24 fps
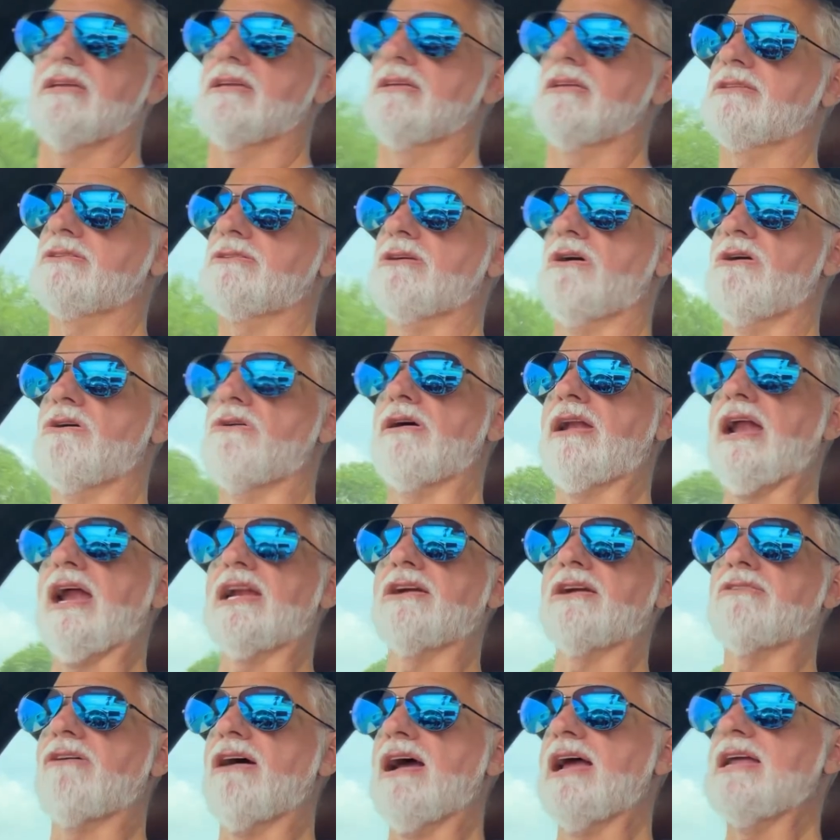So at
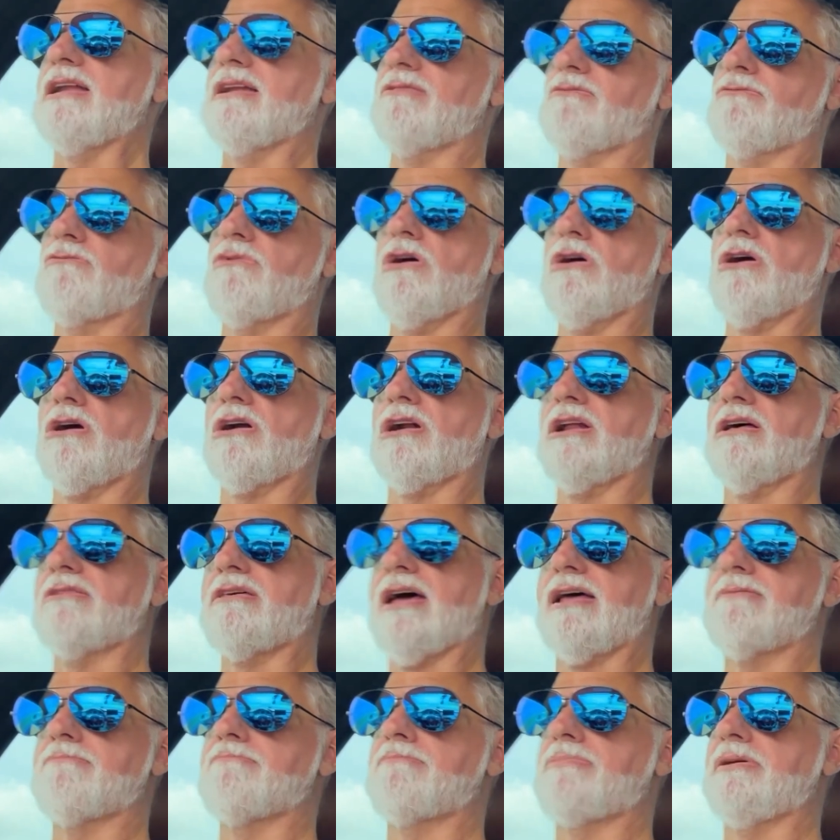any rate, we're going to
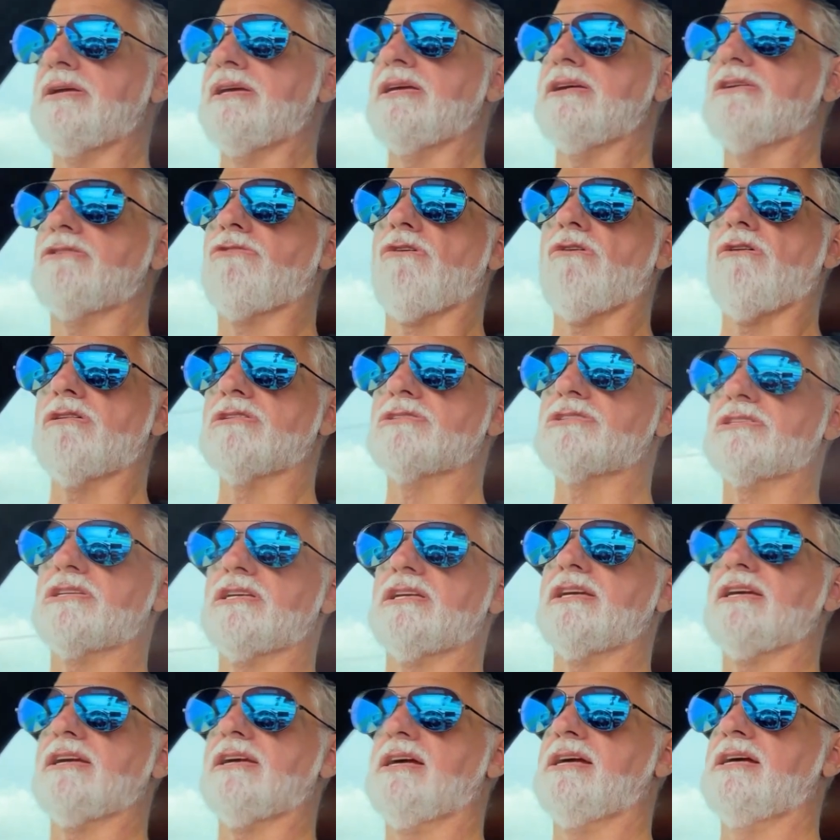then be
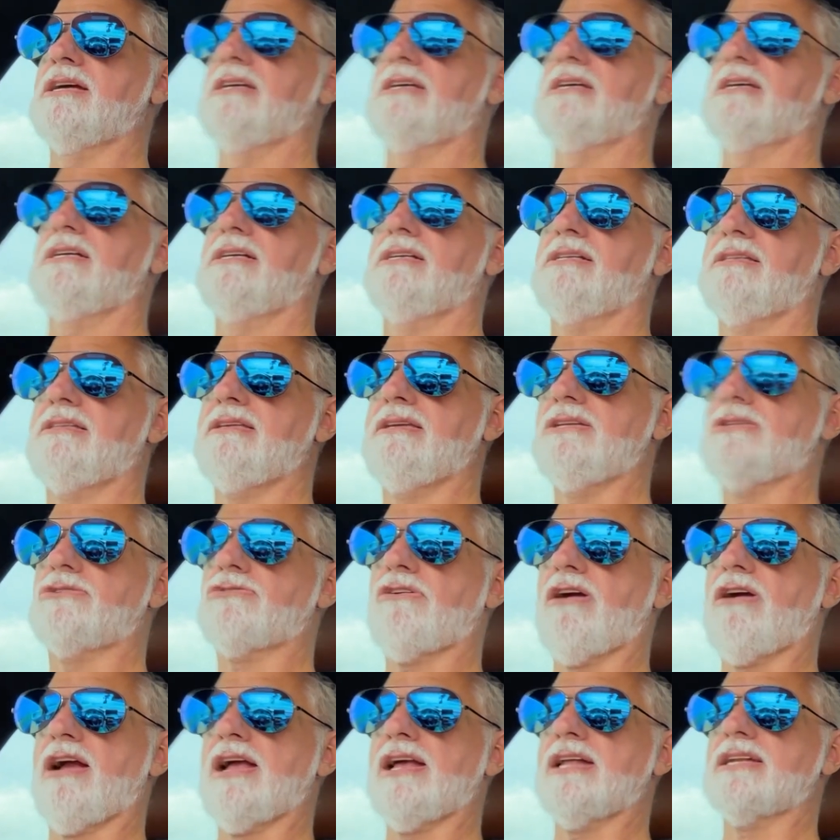crossing the
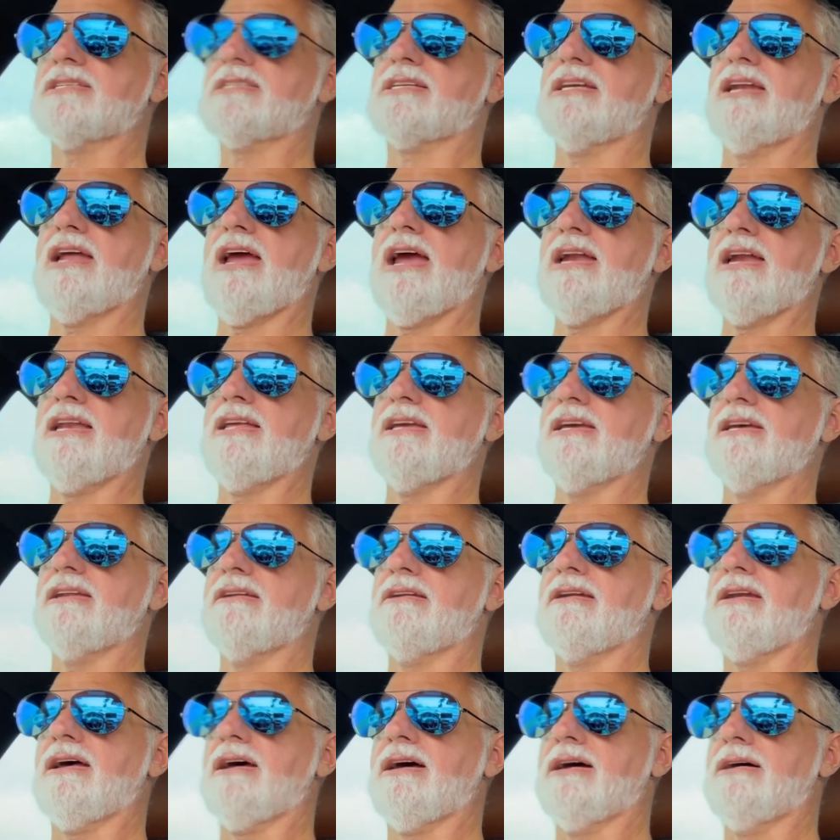
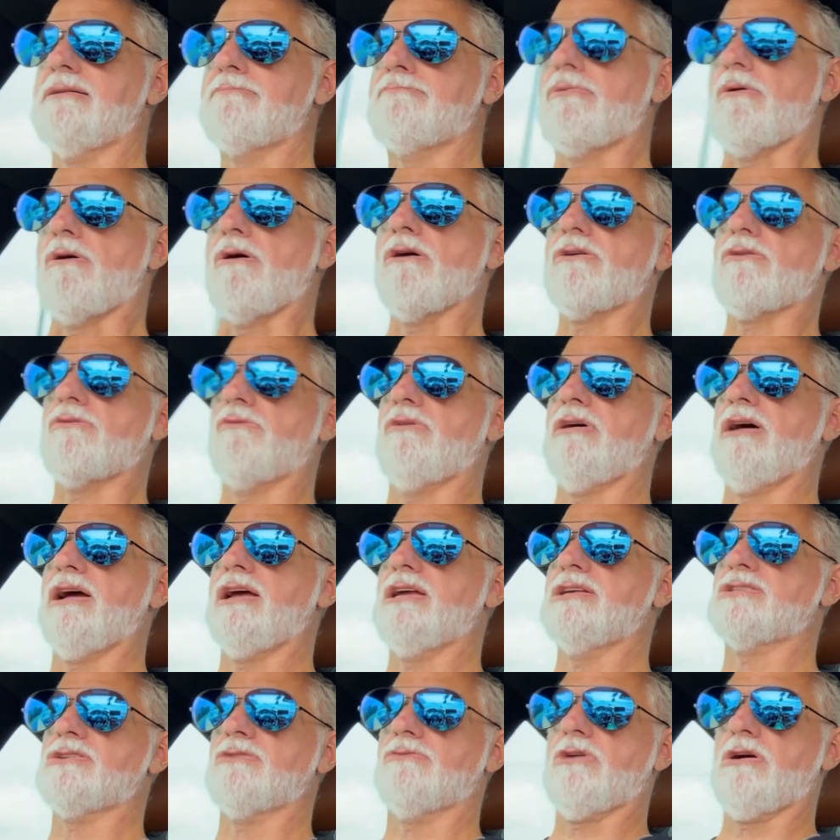Trans-Canadian
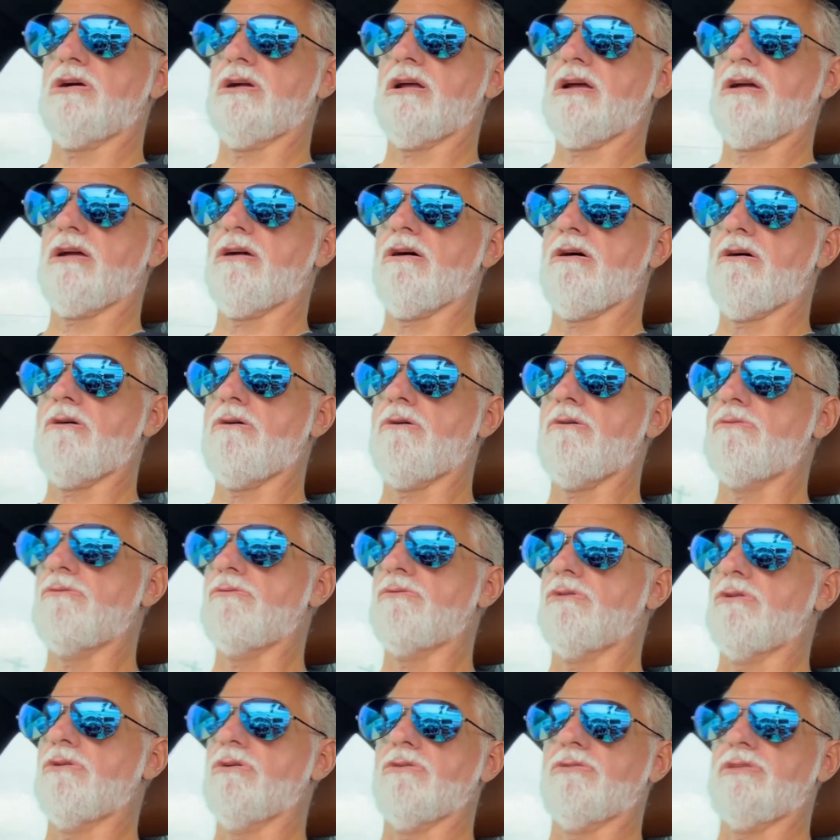Parkway. So we're going to
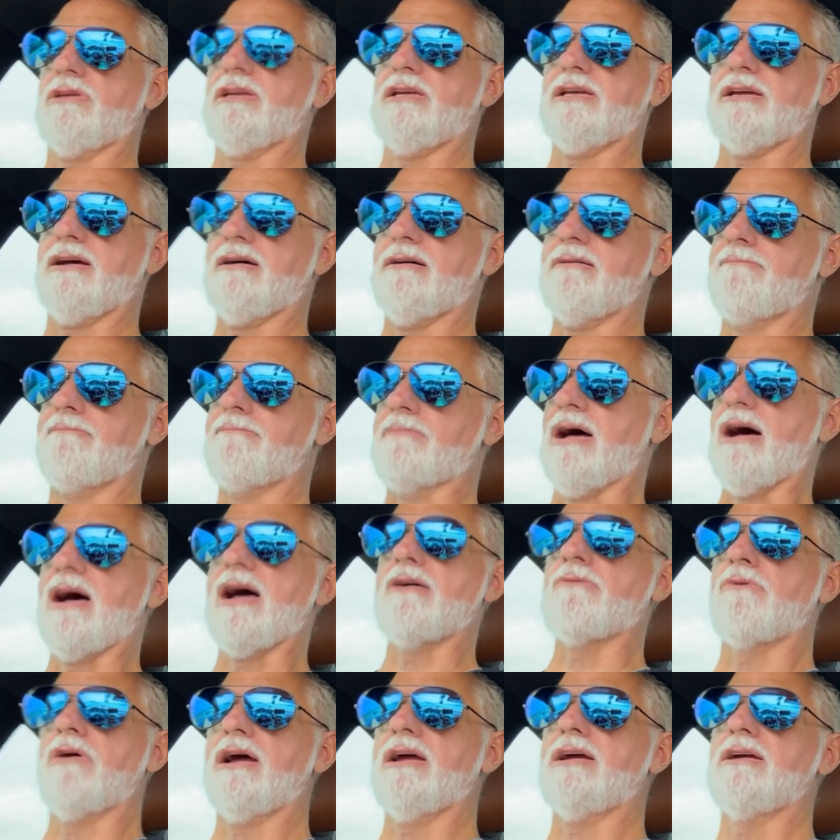go, or the
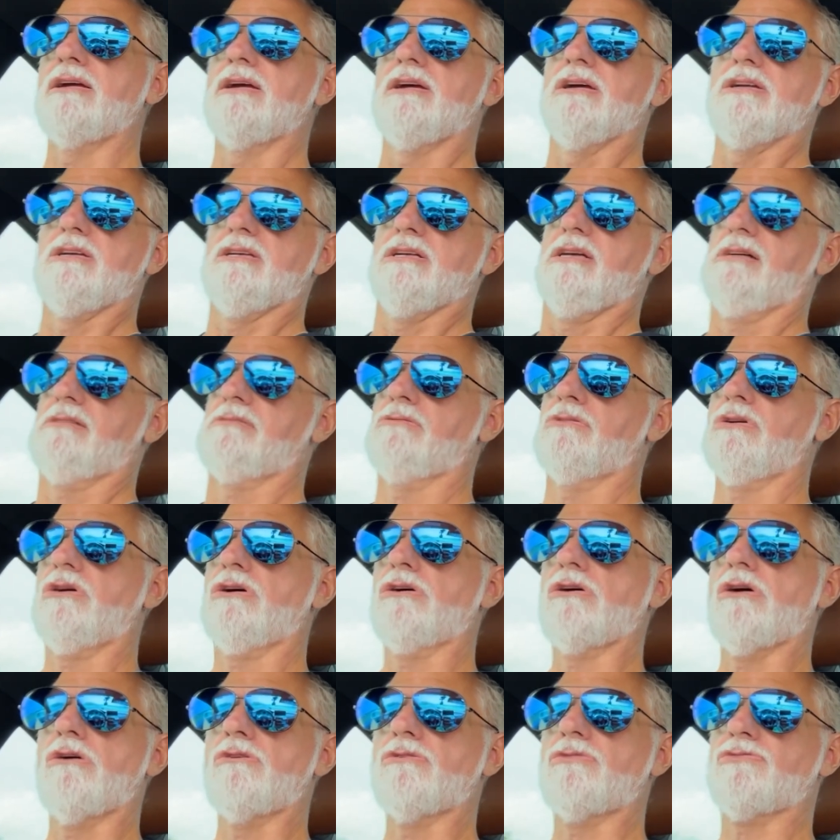highway.
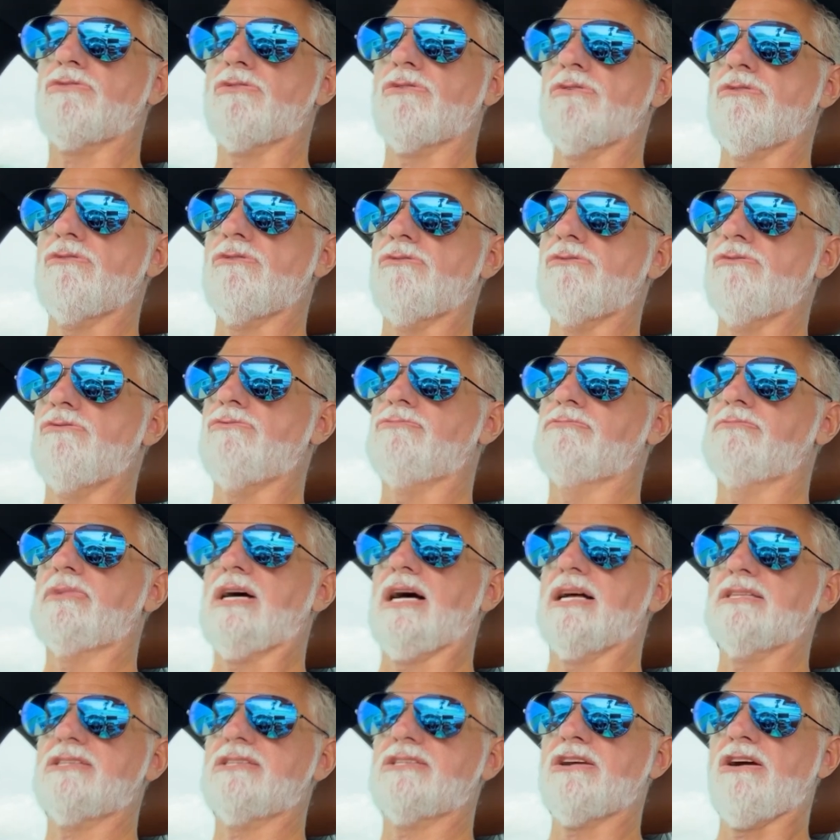We'll go
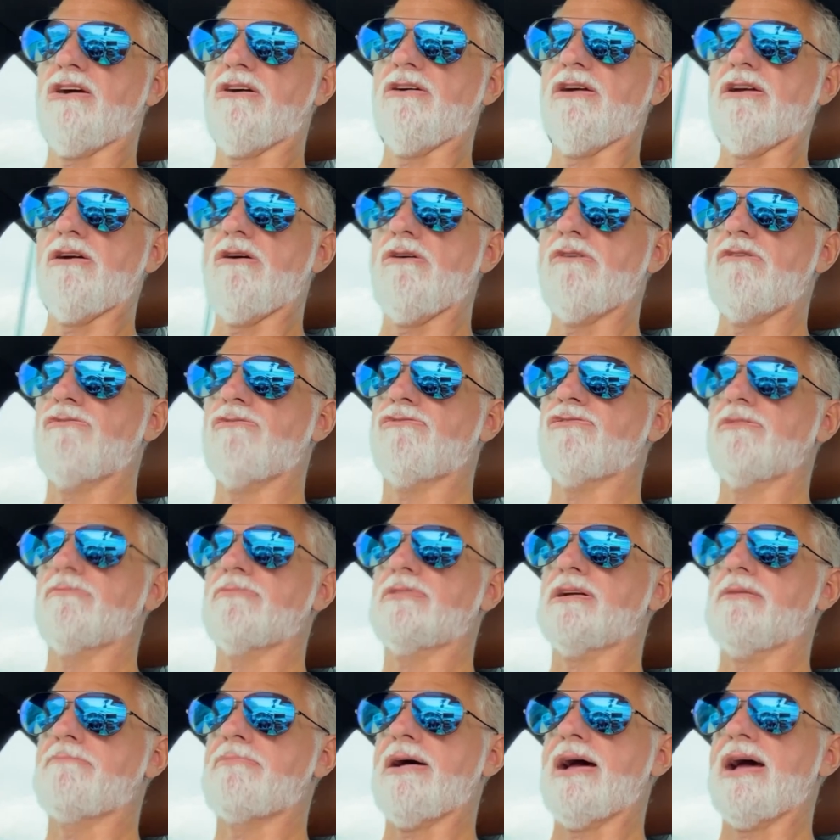through Ontario
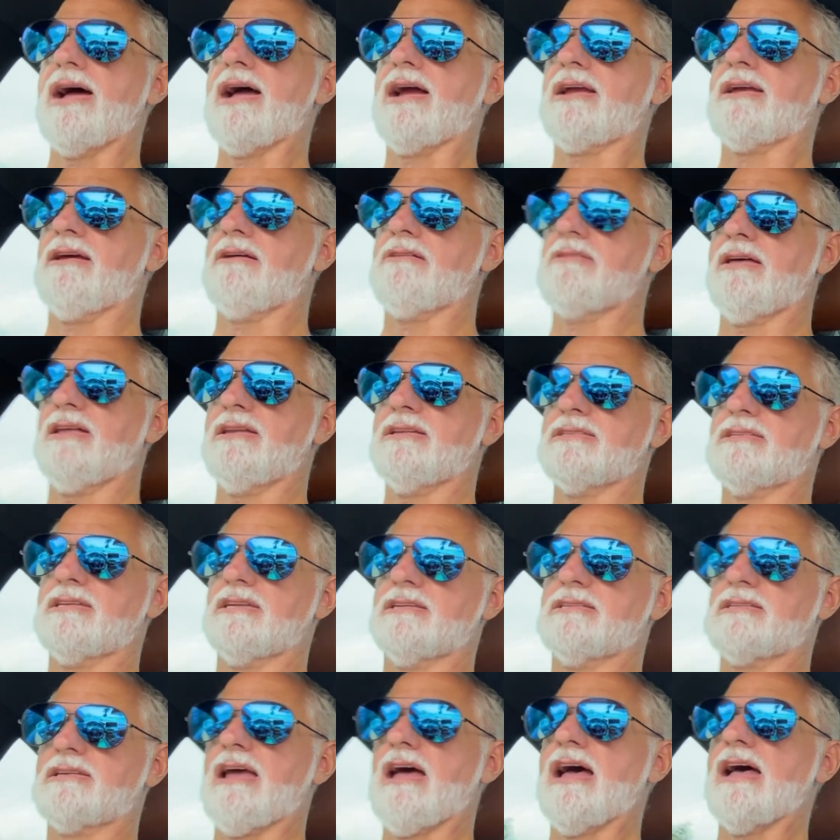from Quebec, and then
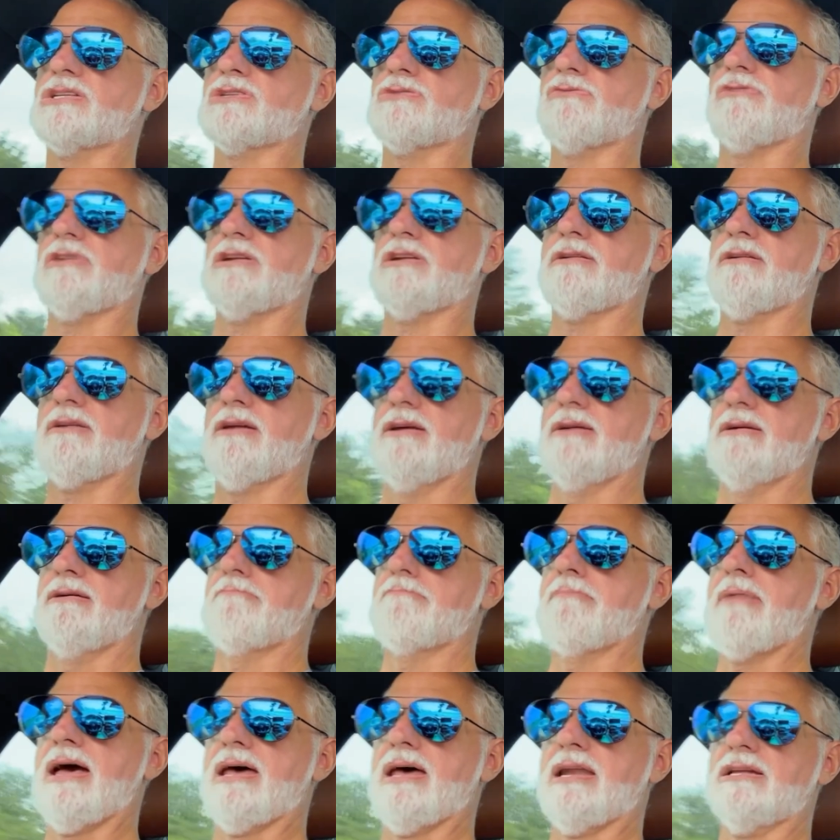
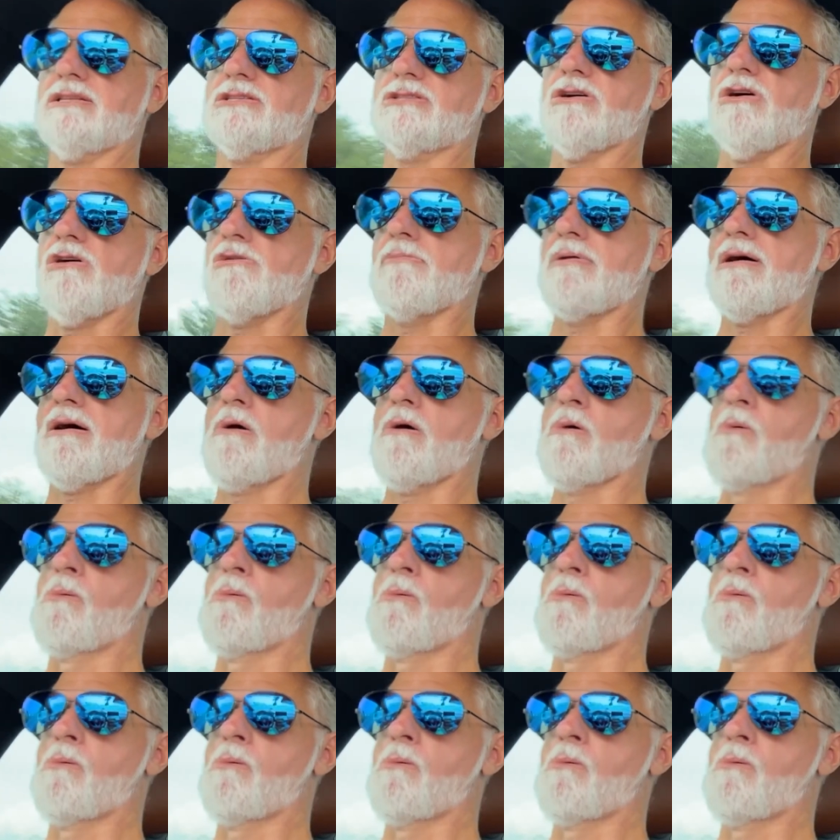Saskatchewan, Manitoba,